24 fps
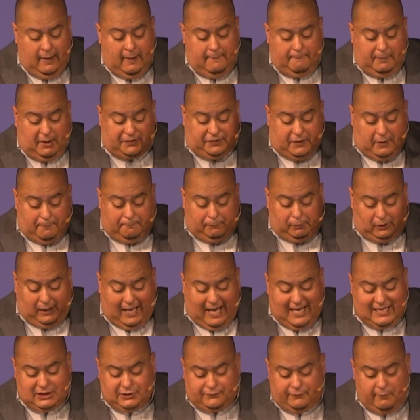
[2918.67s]
but the
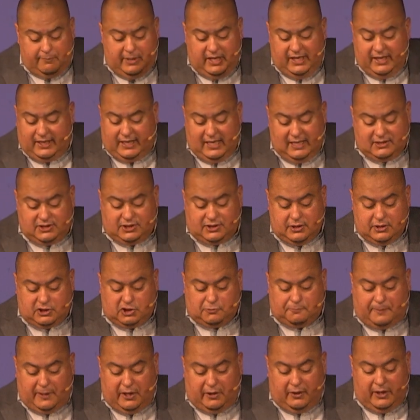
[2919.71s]
blasphemy against the
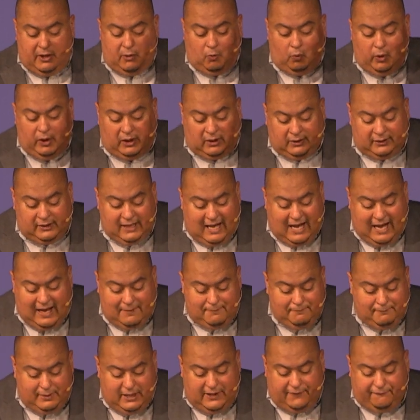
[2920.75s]
Spirit will not
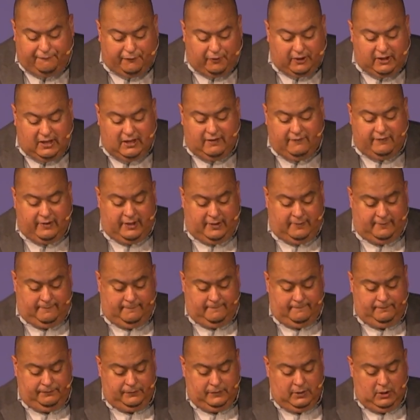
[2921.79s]
be
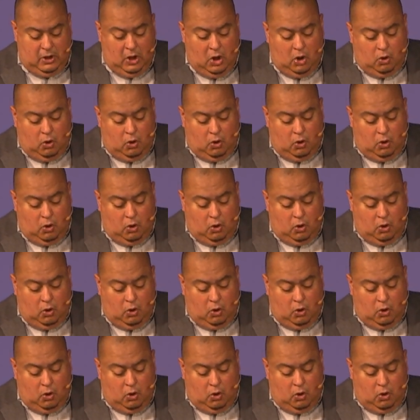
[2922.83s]
forgiven.